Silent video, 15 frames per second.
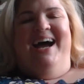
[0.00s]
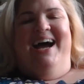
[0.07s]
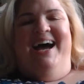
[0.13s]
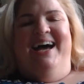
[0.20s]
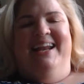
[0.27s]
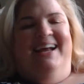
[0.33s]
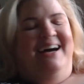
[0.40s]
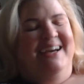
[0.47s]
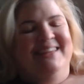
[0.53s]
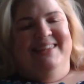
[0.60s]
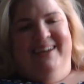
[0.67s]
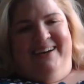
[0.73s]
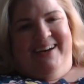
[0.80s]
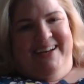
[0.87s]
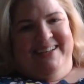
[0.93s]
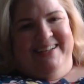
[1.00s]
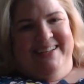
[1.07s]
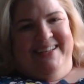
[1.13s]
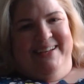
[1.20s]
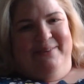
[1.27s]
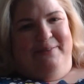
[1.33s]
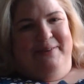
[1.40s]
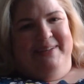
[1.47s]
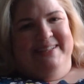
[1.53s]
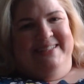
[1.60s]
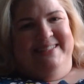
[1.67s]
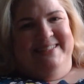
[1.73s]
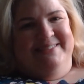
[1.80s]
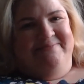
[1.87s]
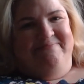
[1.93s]
And I thought it
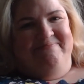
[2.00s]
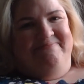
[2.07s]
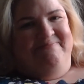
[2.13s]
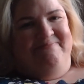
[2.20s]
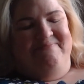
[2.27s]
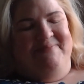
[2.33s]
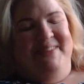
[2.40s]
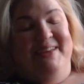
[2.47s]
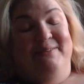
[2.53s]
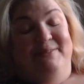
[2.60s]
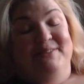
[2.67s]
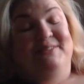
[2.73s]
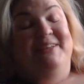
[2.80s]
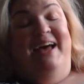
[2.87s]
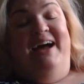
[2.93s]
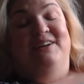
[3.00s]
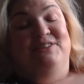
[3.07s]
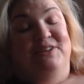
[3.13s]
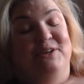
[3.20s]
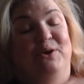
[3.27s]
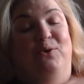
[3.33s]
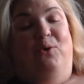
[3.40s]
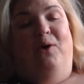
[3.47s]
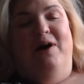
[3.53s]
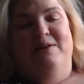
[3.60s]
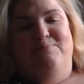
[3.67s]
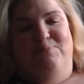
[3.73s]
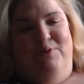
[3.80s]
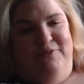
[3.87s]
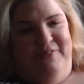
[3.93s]
was actually
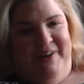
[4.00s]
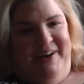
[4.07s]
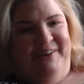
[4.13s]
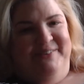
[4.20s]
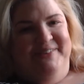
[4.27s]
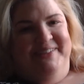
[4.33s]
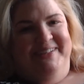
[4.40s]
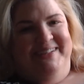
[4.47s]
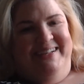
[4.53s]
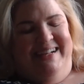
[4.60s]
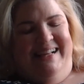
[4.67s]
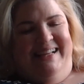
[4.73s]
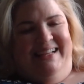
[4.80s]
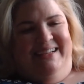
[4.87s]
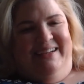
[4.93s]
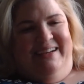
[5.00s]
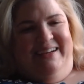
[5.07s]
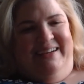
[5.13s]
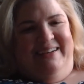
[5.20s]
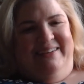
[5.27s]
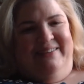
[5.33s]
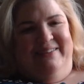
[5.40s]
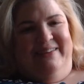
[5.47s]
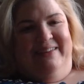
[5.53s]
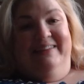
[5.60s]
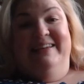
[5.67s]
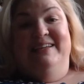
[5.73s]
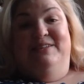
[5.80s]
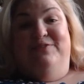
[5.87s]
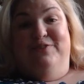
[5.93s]
quite profound, at
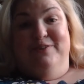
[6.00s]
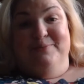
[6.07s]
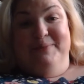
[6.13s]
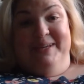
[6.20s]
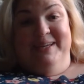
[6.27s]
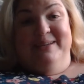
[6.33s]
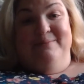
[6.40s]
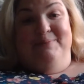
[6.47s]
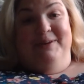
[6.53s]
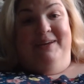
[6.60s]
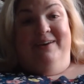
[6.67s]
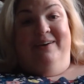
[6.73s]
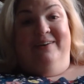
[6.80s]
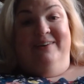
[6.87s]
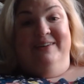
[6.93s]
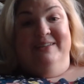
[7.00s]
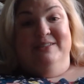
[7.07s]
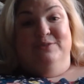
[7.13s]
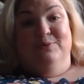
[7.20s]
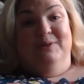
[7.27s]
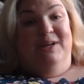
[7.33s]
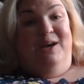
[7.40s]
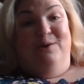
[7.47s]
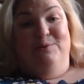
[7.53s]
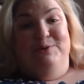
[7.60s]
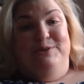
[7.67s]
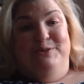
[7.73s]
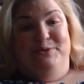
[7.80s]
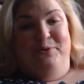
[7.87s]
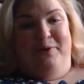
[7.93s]
least for me, because when I
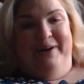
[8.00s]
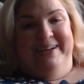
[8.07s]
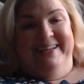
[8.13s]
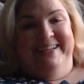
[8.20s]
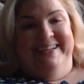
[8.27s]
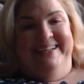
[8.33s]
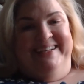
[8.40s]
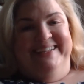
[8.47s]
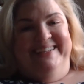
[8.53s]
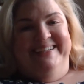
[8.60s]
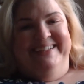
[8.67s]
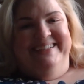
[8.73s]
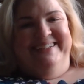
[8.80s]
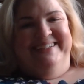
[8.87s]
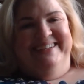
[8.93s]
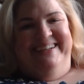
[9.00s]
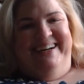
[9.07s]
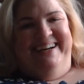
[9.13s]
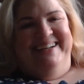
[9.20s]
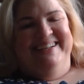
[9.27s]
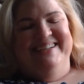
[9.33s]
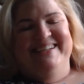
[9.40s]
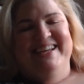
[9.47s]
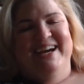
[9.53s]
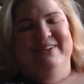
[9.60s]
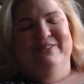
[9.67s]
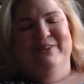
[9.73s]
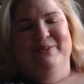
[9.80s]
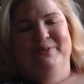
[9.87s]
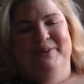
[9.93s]
was 20, I
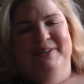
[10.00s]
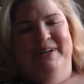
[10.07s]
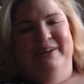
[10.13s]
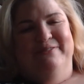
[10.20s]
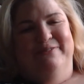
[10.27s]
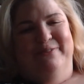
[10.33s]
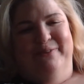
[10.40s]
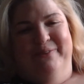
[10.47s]
never would have